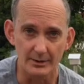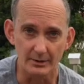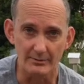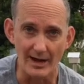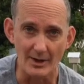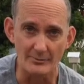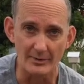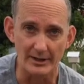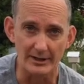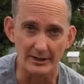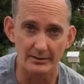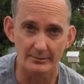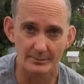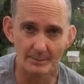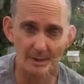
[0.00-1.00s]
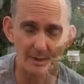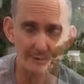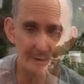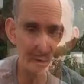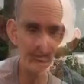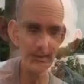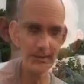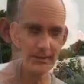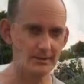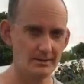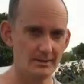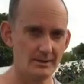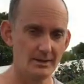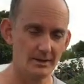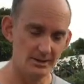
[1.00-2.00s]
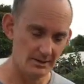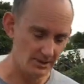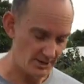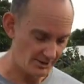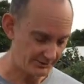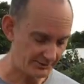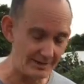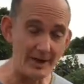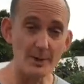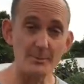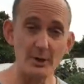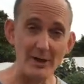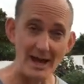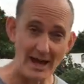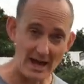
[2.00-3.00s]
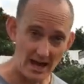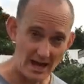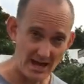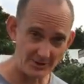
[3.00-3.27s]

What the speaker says: the ground ready for planting. So now I'm going to